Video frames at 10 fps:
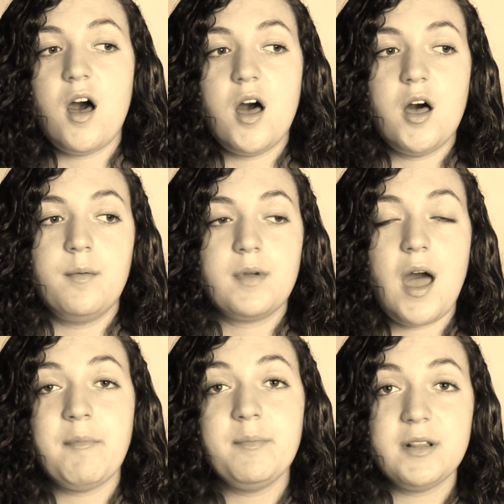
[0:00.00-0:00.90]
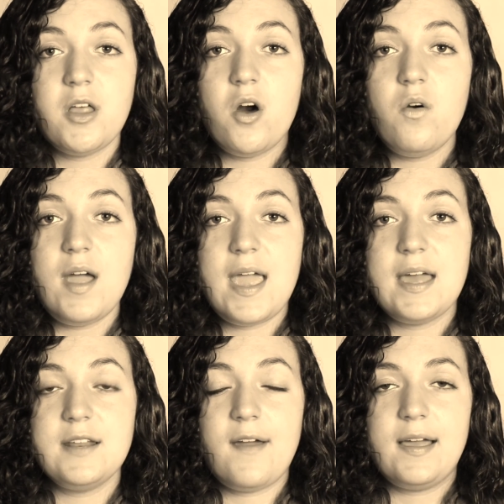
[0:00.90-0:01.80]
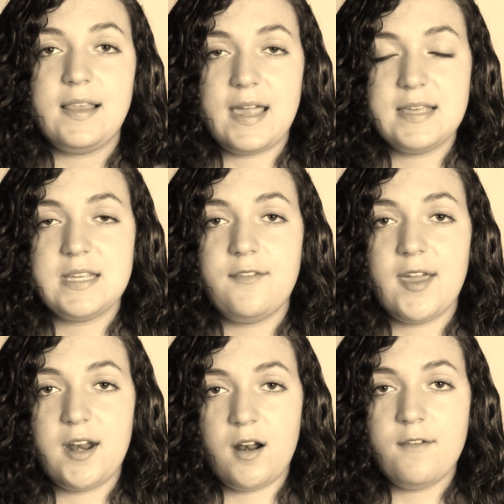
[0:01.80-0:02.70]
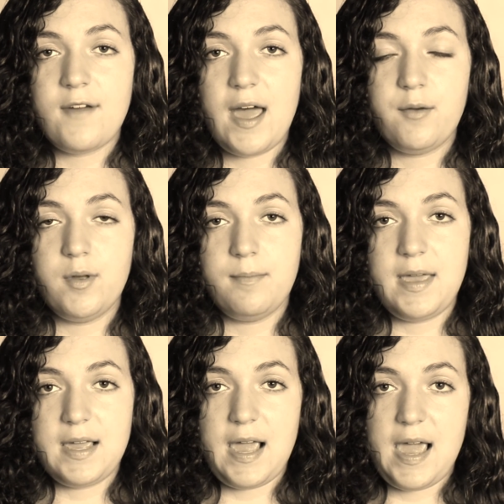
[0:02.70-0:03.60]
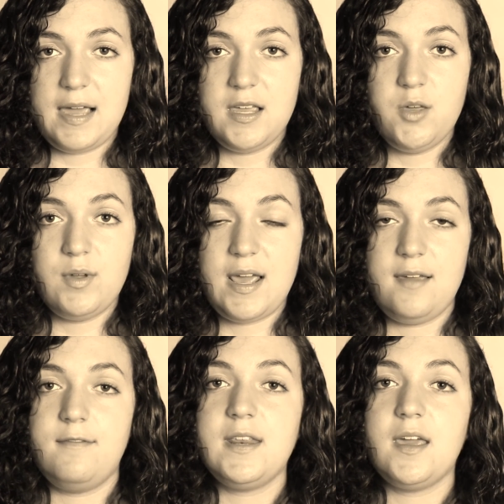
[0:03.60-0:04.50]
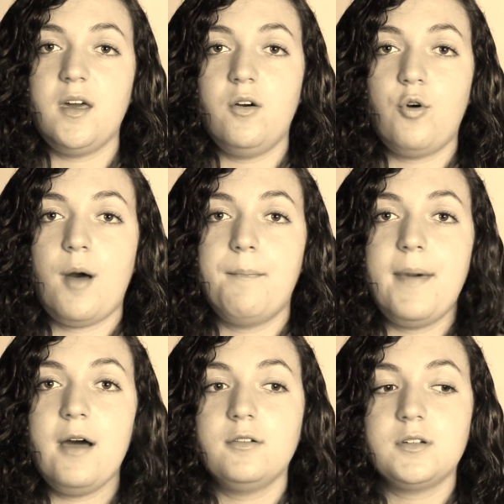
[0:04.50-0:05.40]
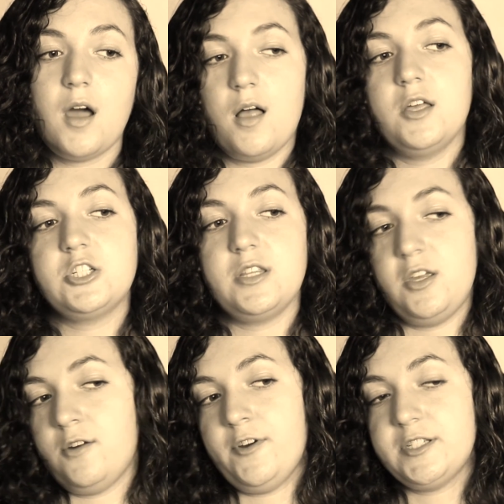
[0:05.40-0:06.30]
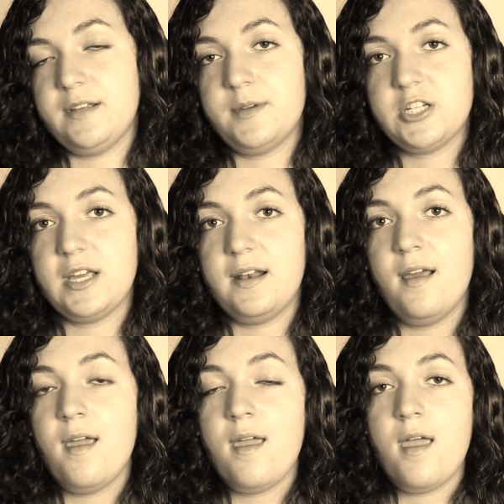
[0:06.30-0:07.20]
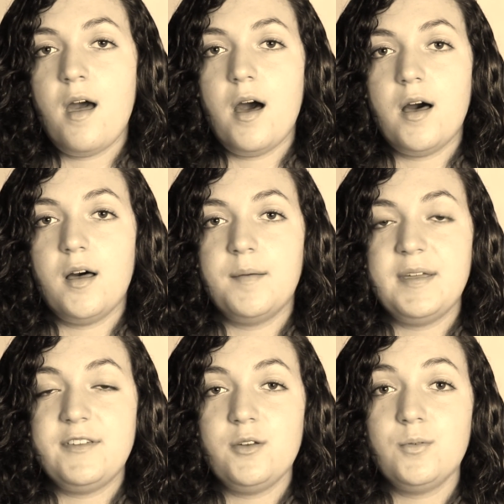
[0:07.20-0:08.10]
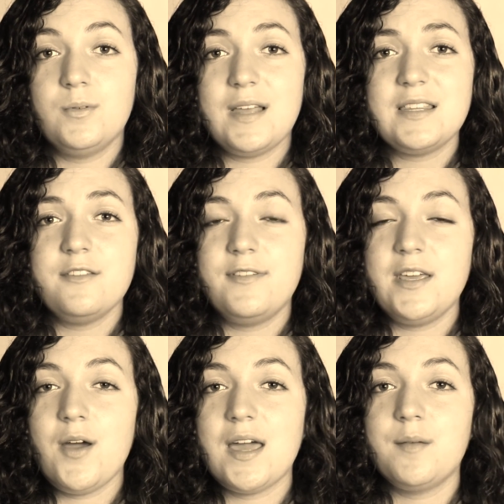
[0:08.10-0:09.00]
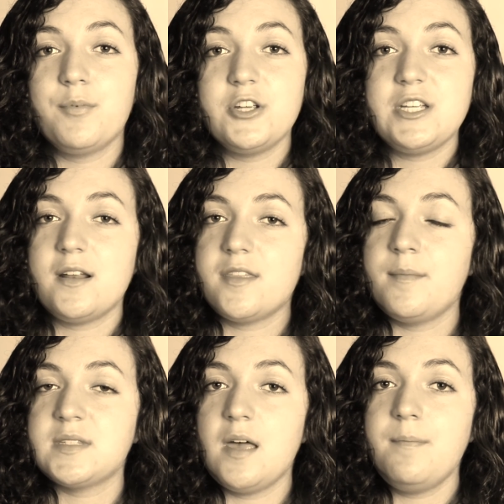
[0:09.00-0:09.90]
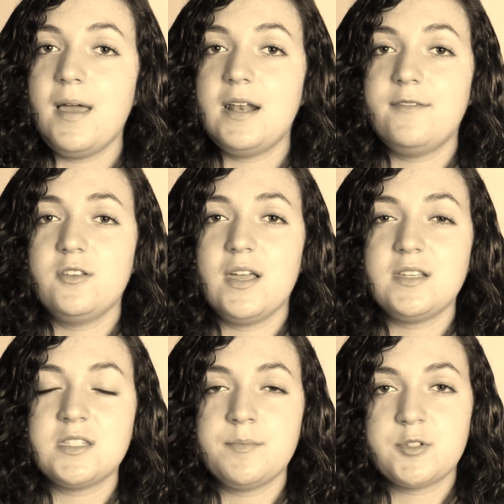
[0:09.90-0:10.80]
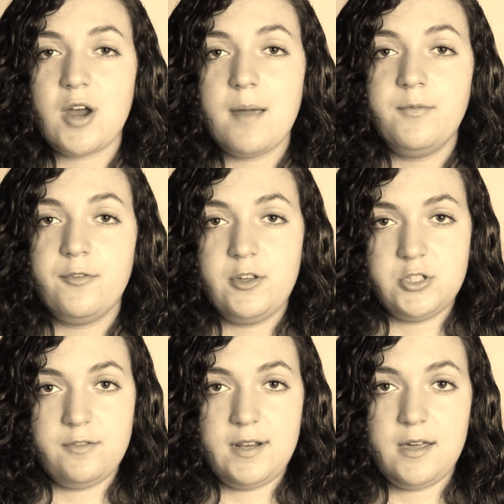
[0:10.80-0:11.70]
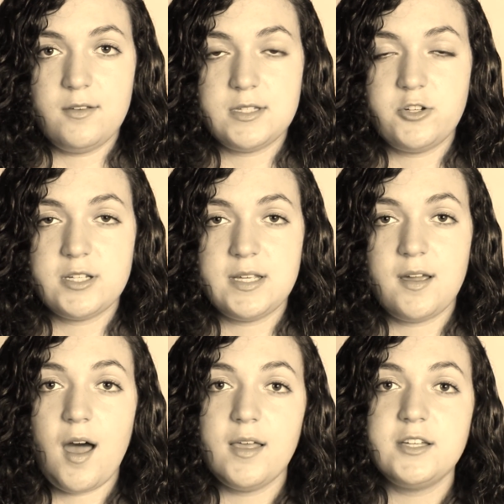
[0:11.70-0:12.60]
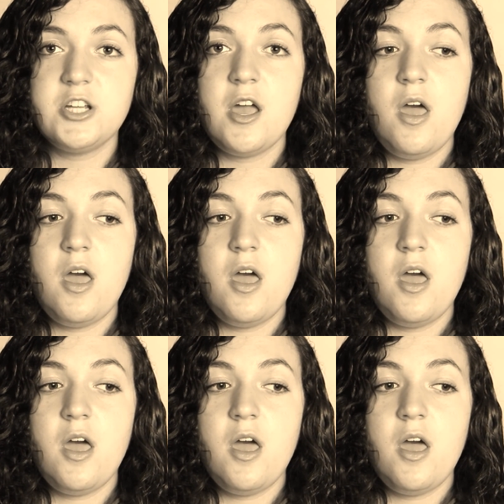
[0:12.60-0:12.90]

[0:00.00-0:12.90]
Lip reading: comment below, and like I said, if I get enough, I will make a Q&A video about college and the University of Michigan. If you liked the video, I'd appreciate a thumbs up, and if you'd like to subscribe for future videos addressing college